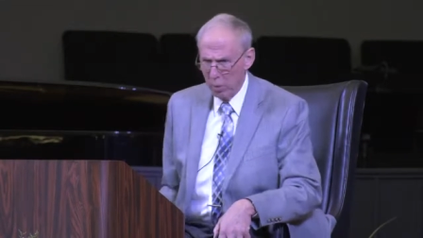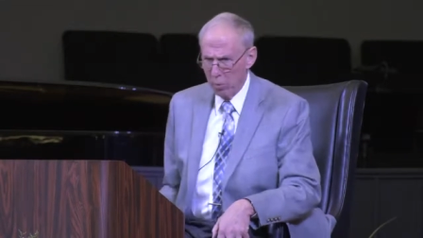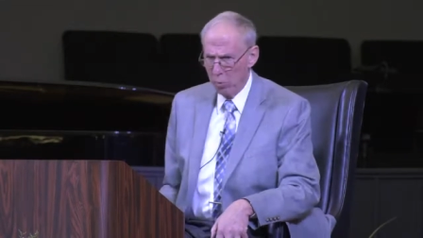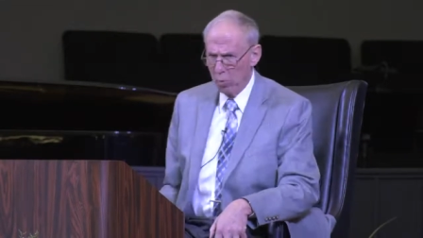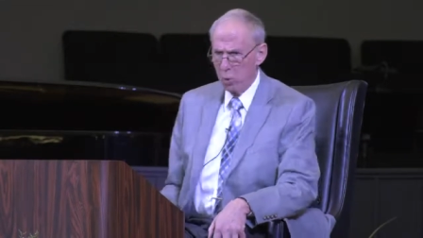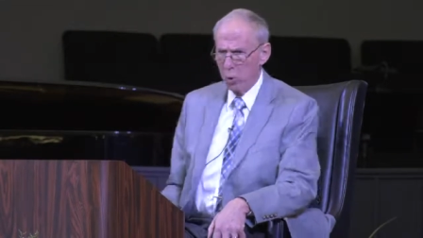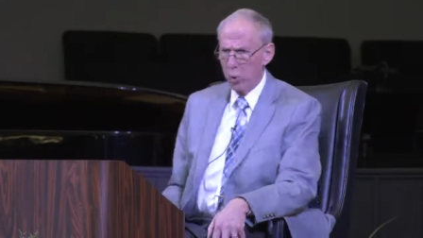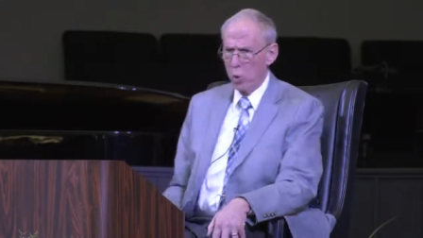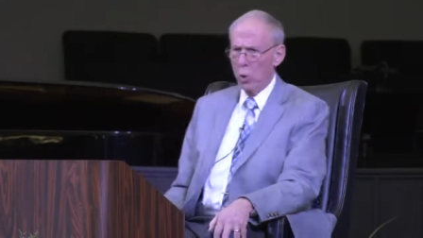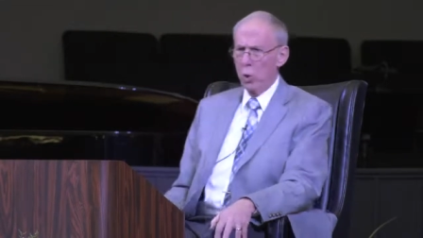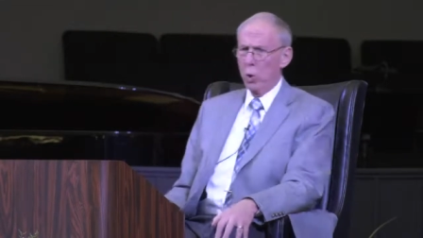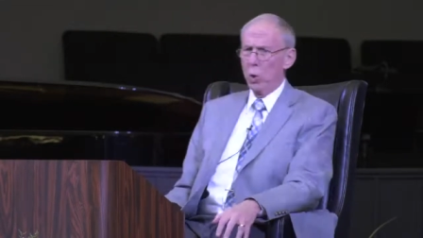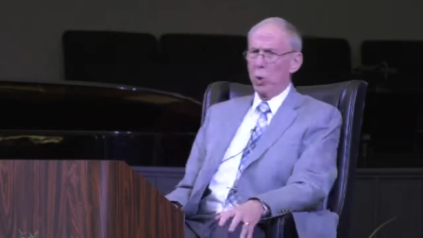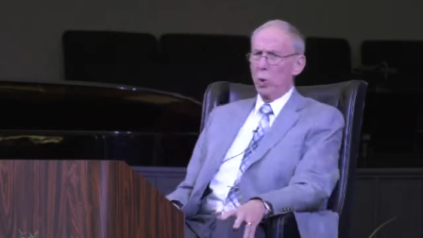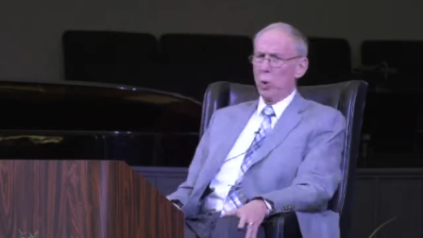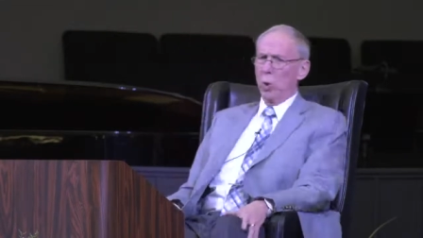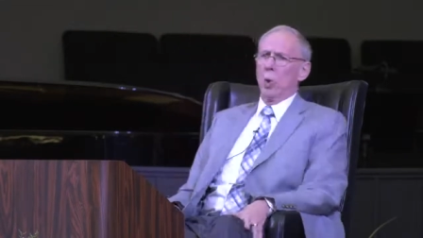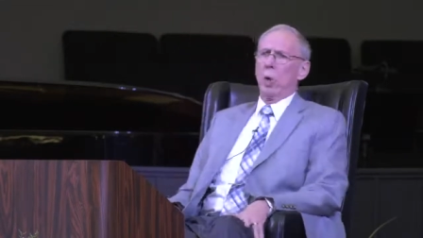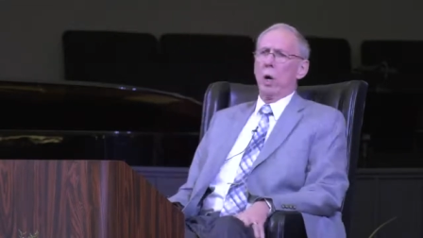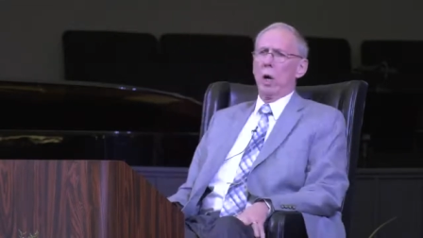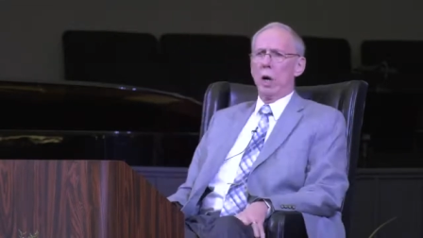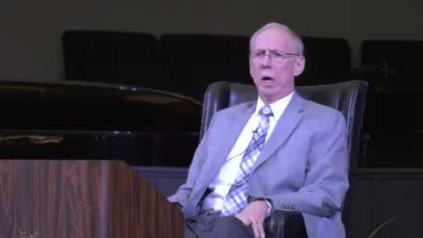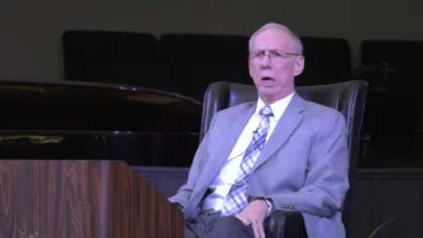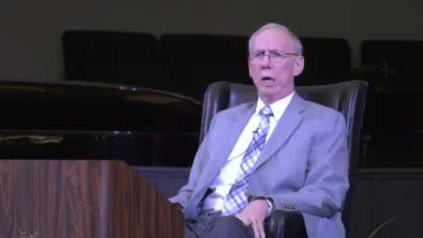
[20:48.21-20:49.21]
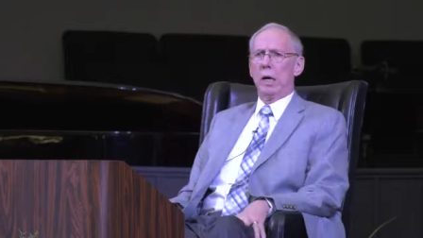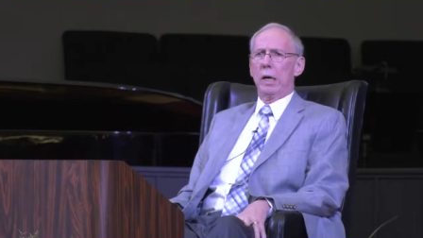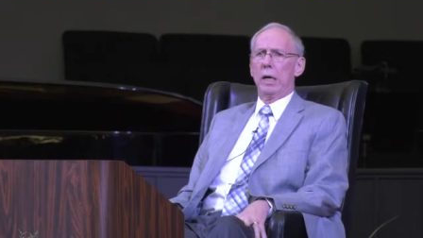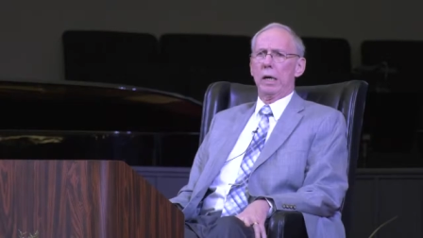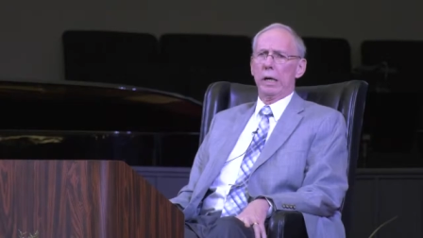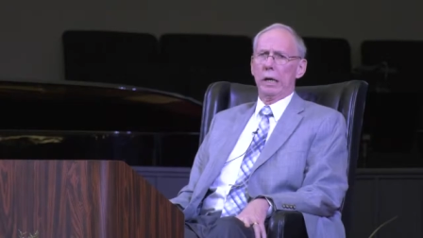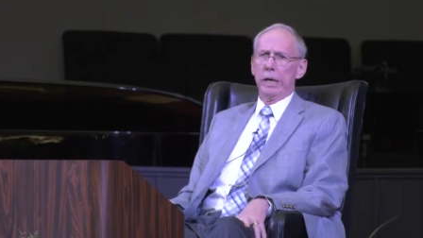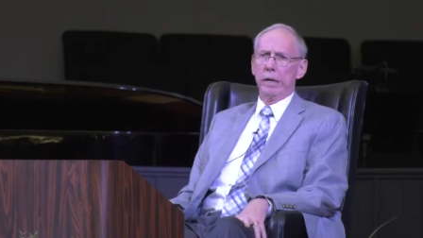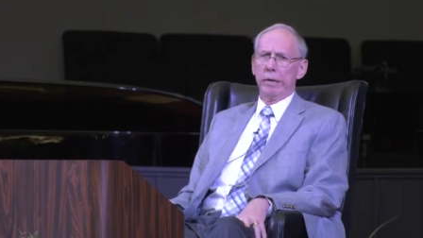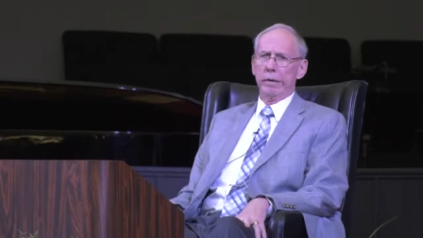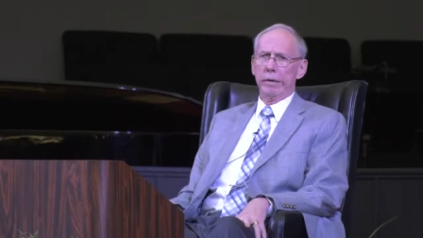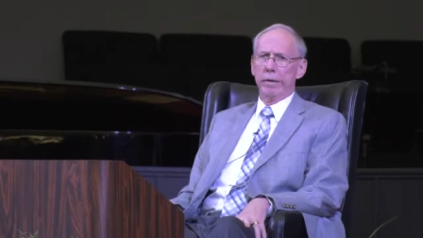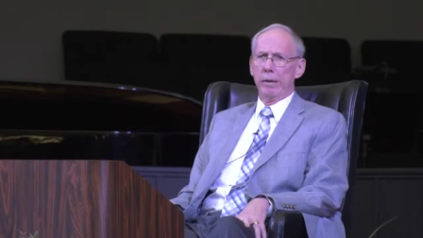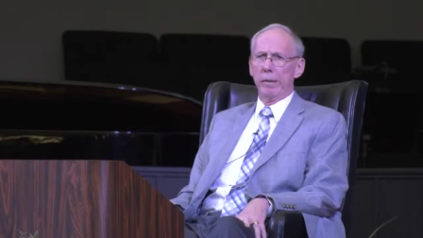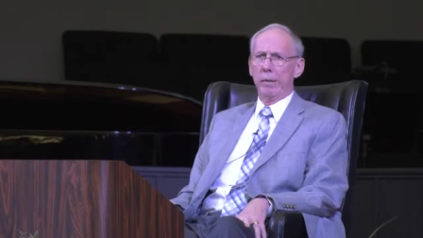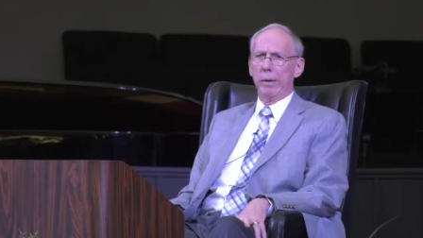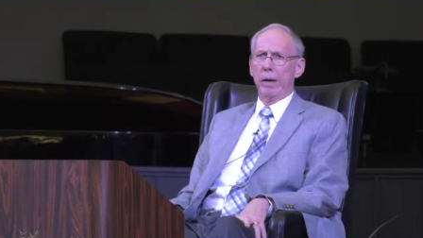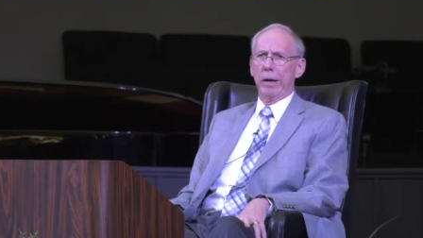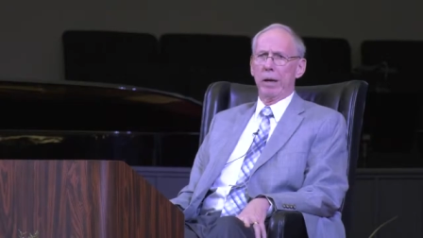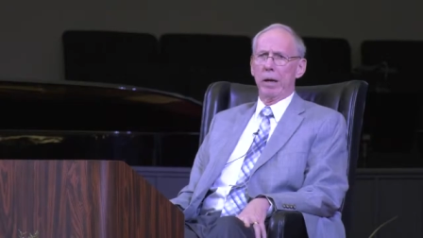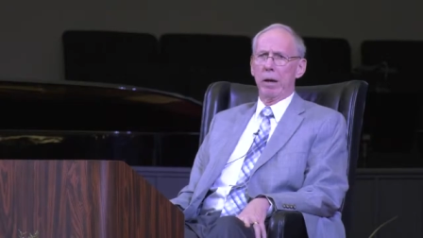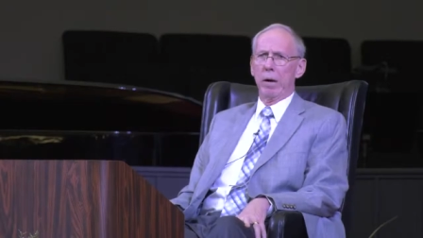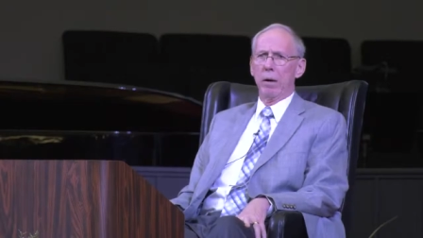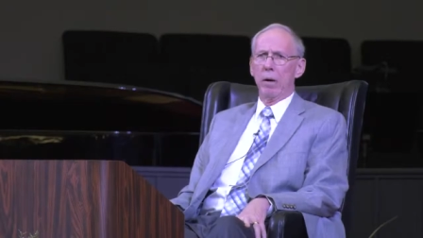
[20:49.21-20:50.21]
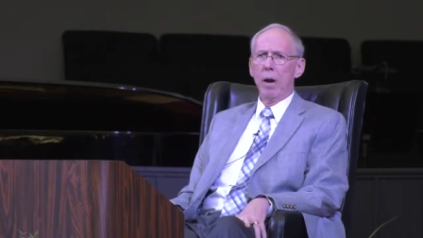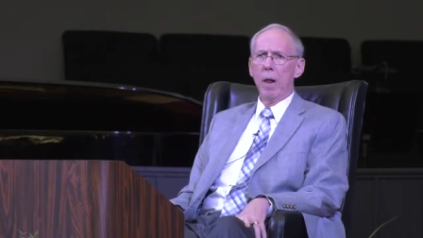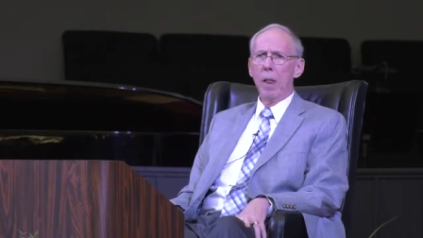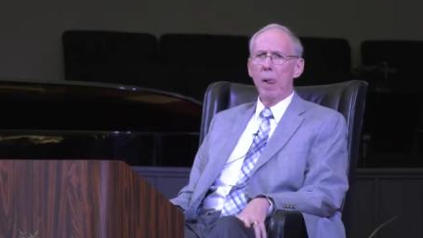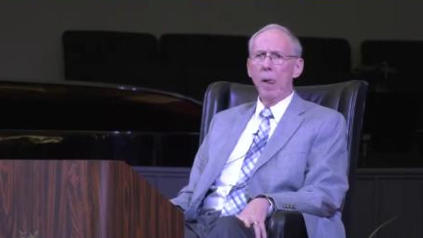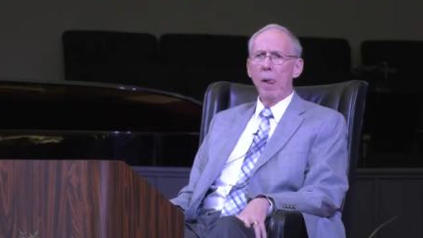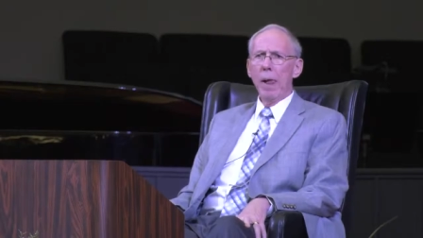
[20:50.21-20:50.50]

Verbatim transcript: Oh, here I go.